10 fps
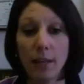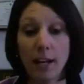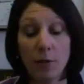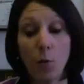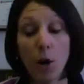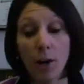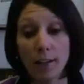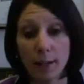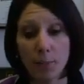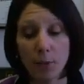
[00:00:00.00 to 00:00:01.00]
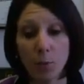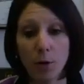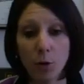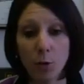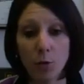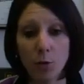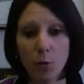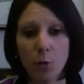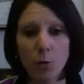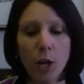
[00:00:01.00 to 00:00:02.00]
that if you are accepted to multiple
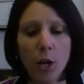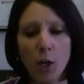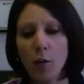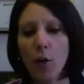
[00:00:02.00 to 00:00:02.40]
schools, you've